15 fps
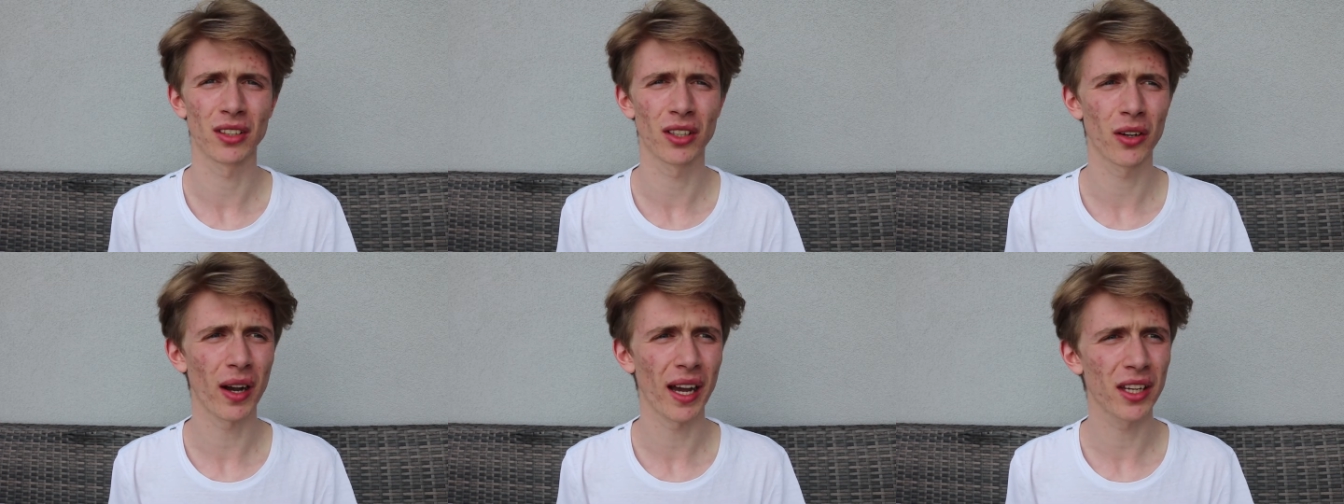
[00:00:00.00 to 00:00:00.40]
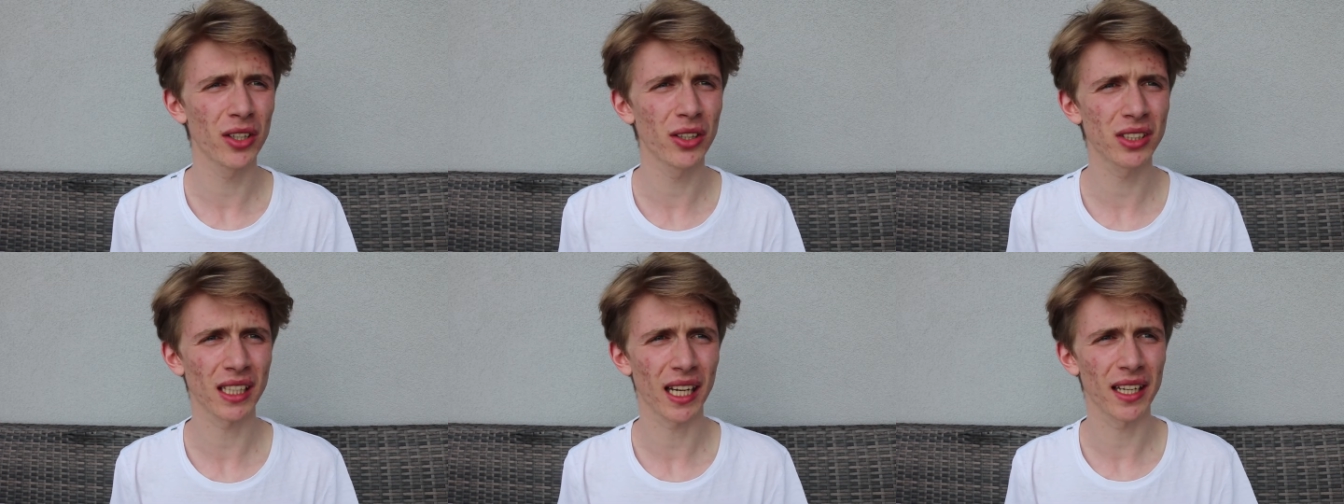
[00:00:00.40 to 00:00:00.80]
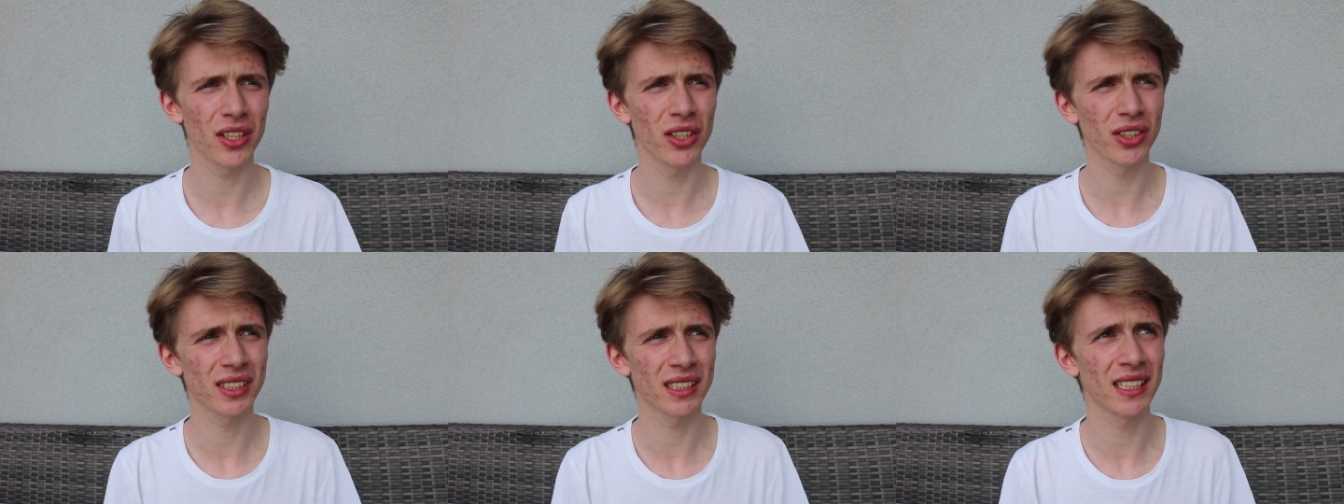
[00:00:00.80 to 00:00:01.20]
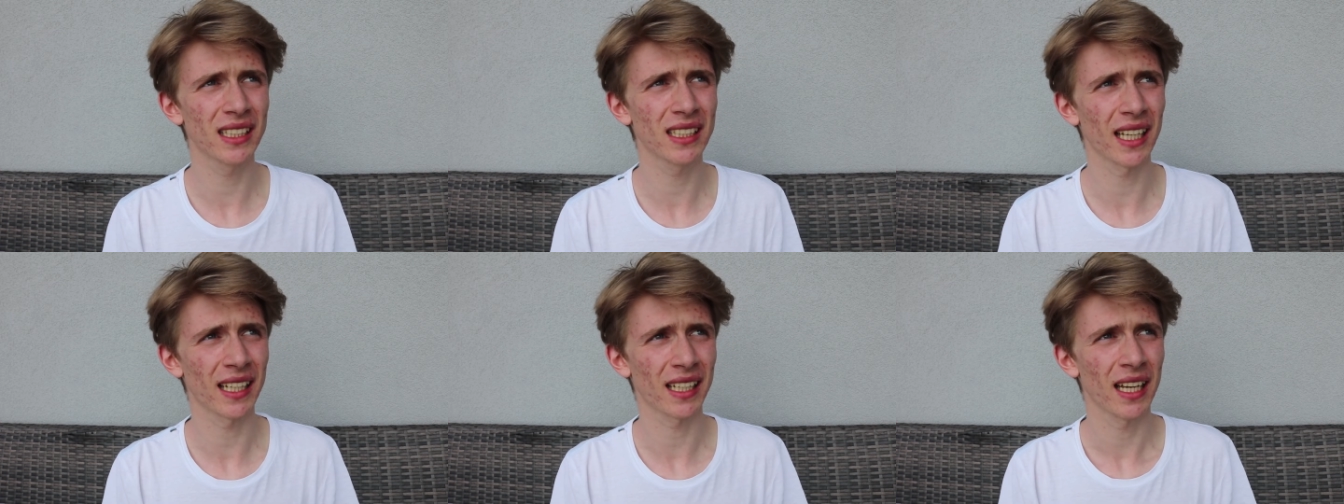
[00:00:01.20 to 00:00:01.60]
you know, I use, I use
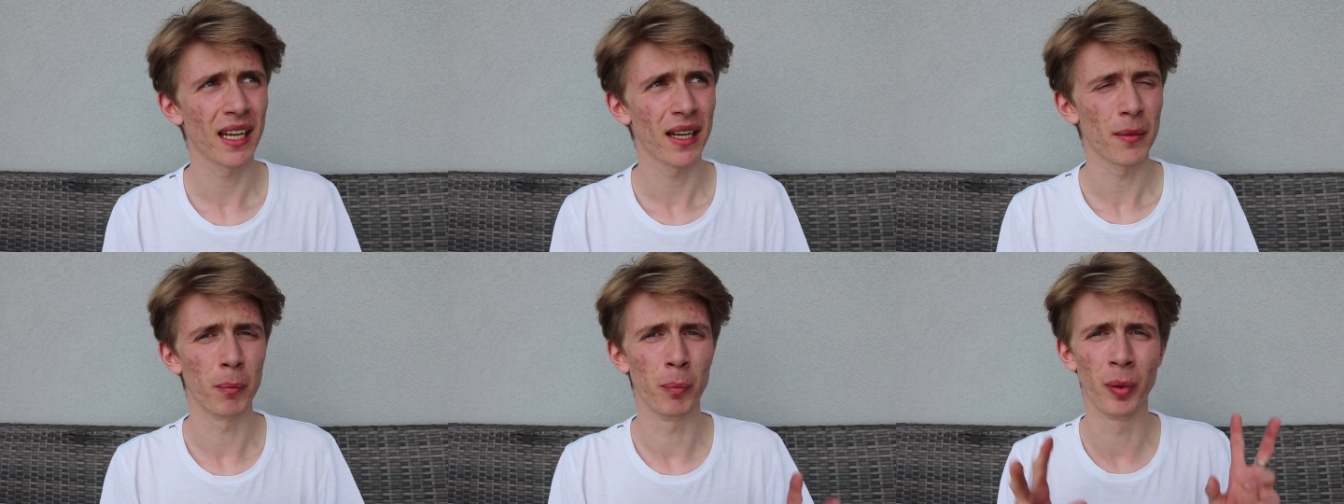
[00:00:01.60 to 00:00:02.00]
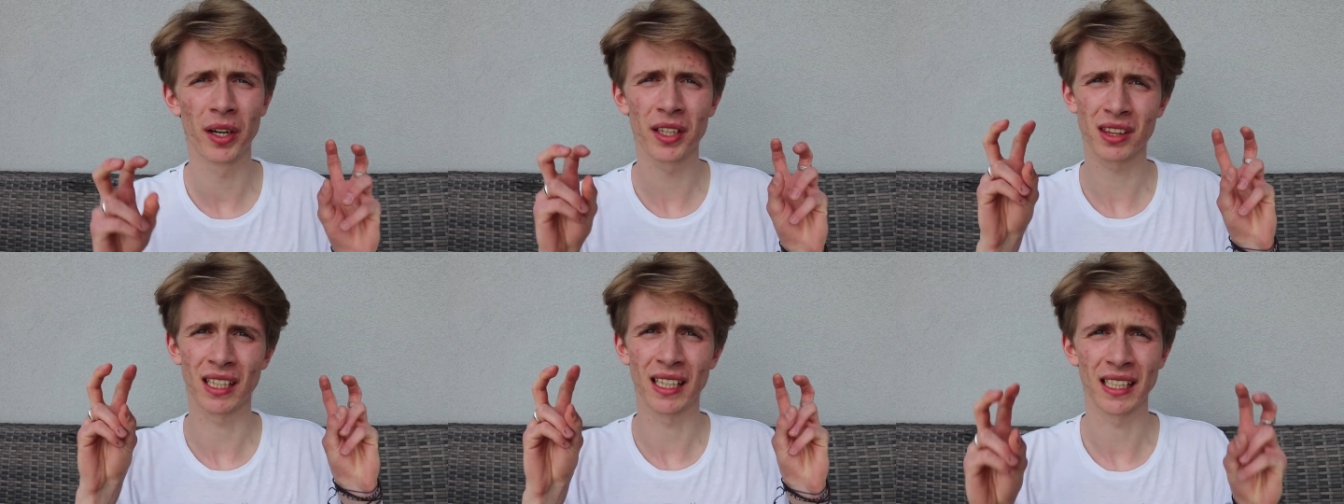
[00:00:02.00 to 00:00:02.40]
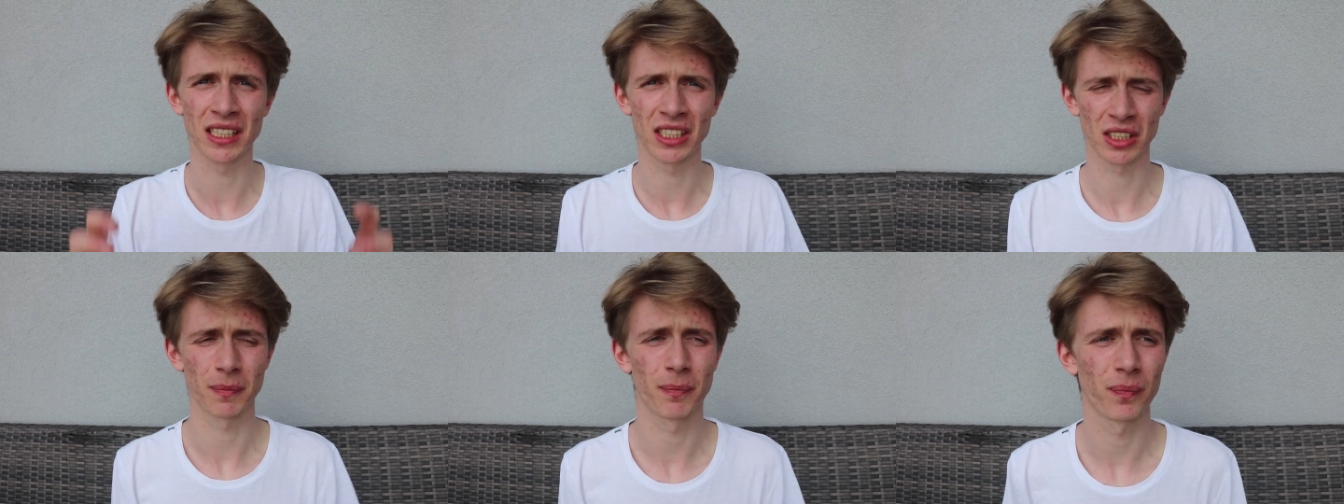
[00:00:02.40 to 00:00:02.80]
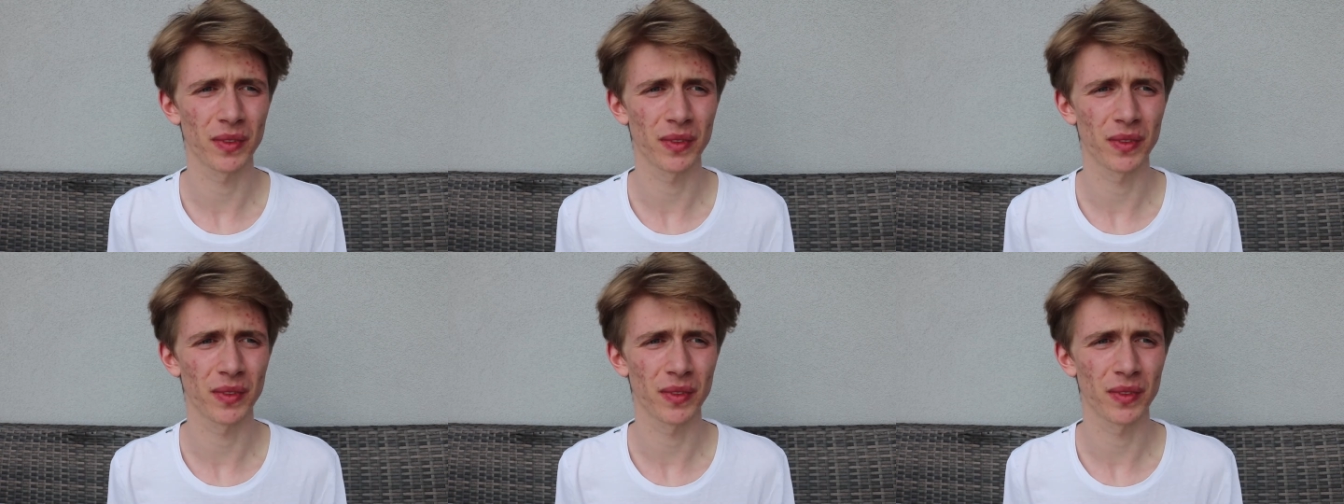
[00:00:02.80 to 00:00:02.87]
these like birthdays